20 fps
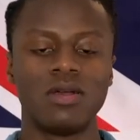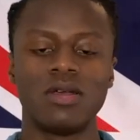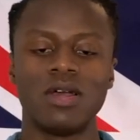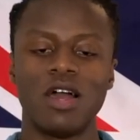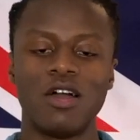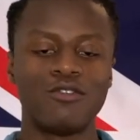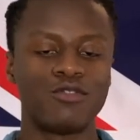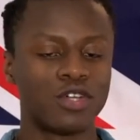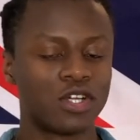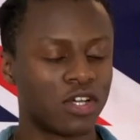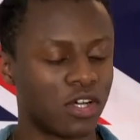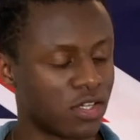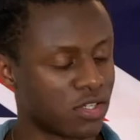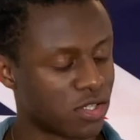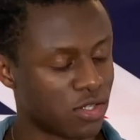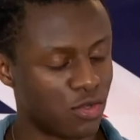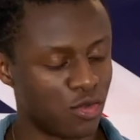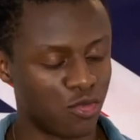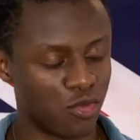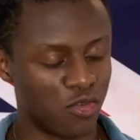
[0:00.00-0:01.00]
Every
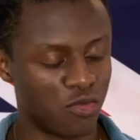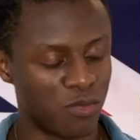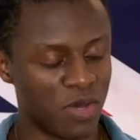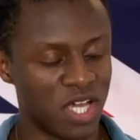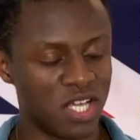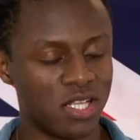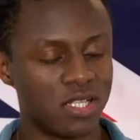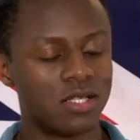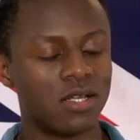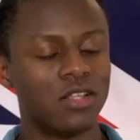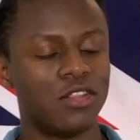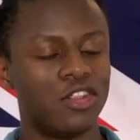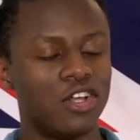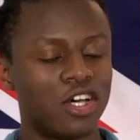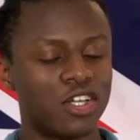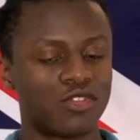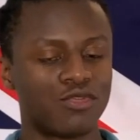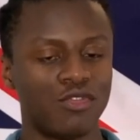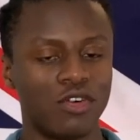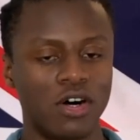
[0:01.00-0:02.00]
custard we've made
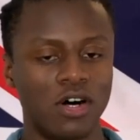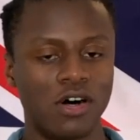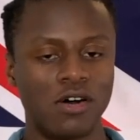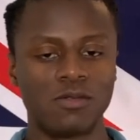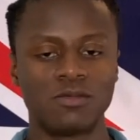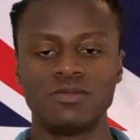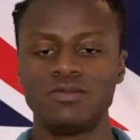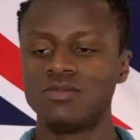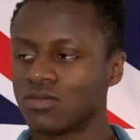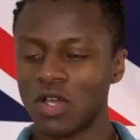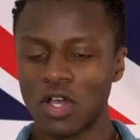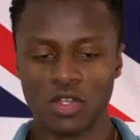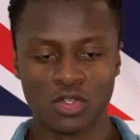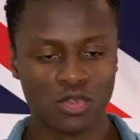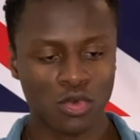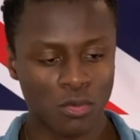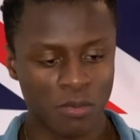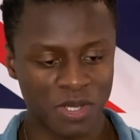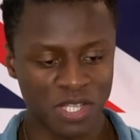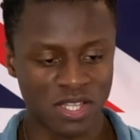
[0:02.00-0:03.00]
thus far has
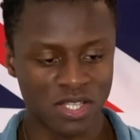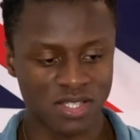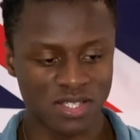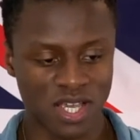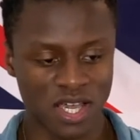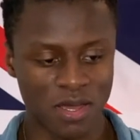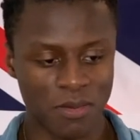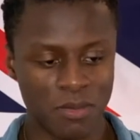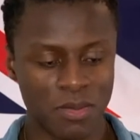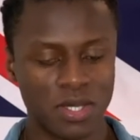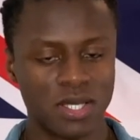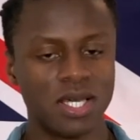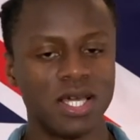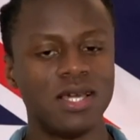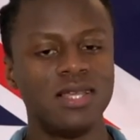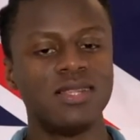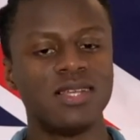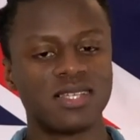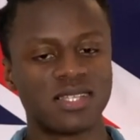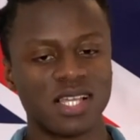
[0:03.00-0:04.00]
all been the same in
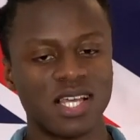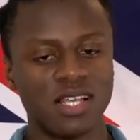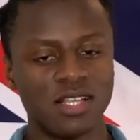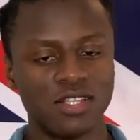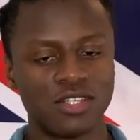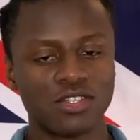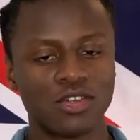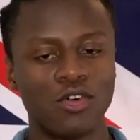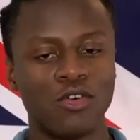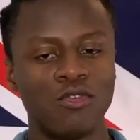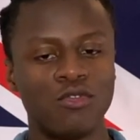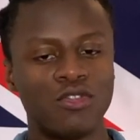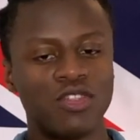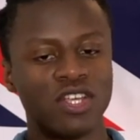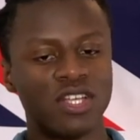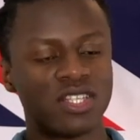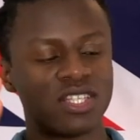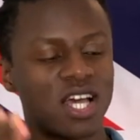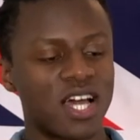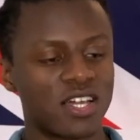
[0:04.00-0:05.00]
the sense of the
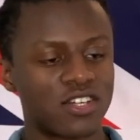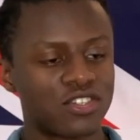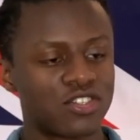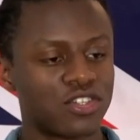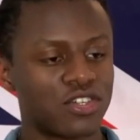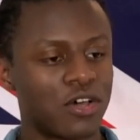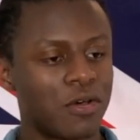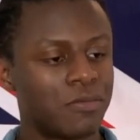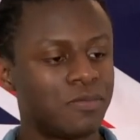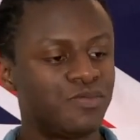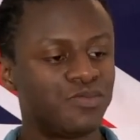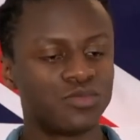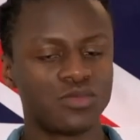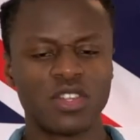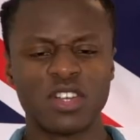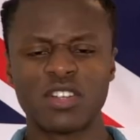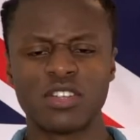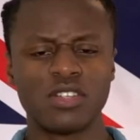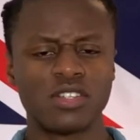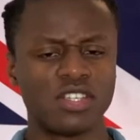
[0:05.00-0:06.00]
texture, the
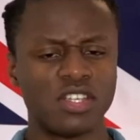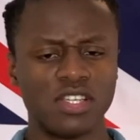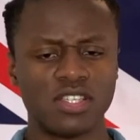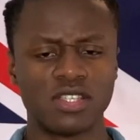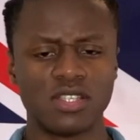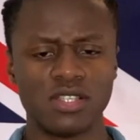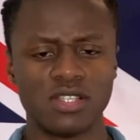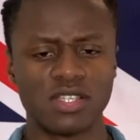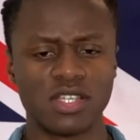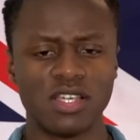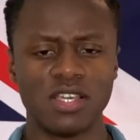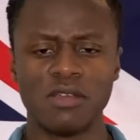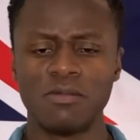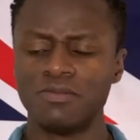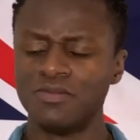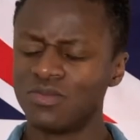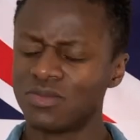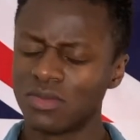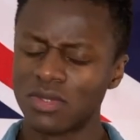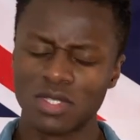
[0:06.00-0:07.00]
consistency.
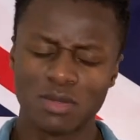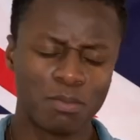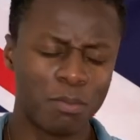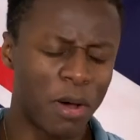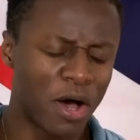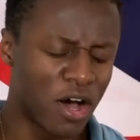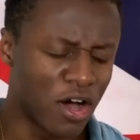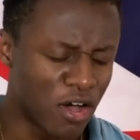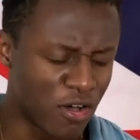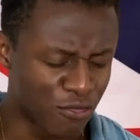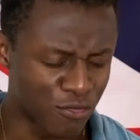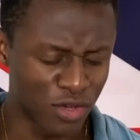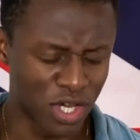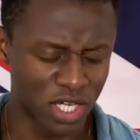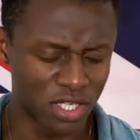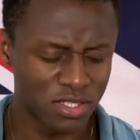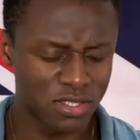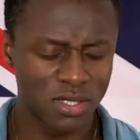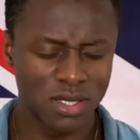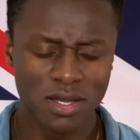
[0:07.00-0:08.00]
It's
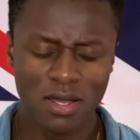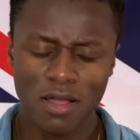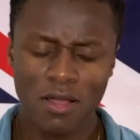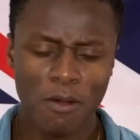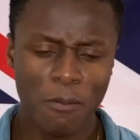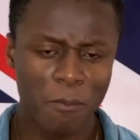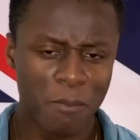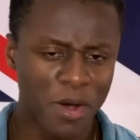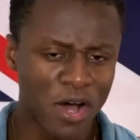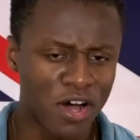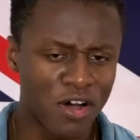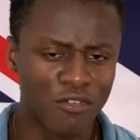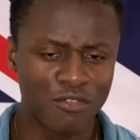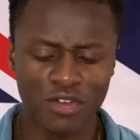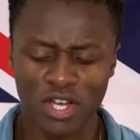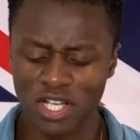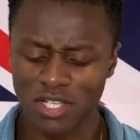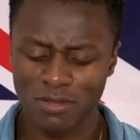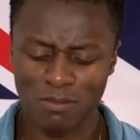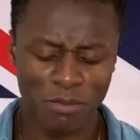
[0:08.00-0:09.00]
perfect,
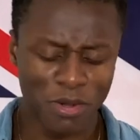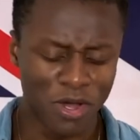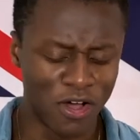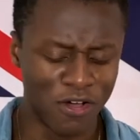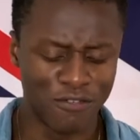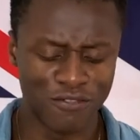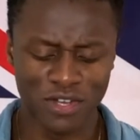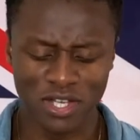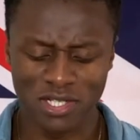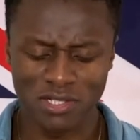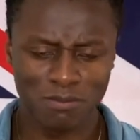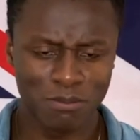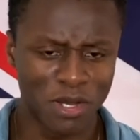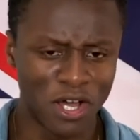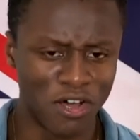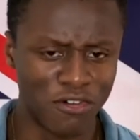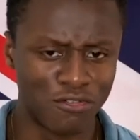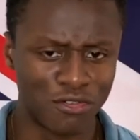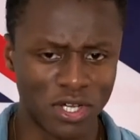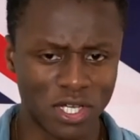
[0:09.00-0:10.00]
perfect, perfect,
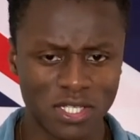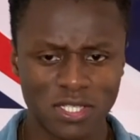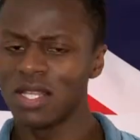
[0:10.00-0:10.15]
perfect.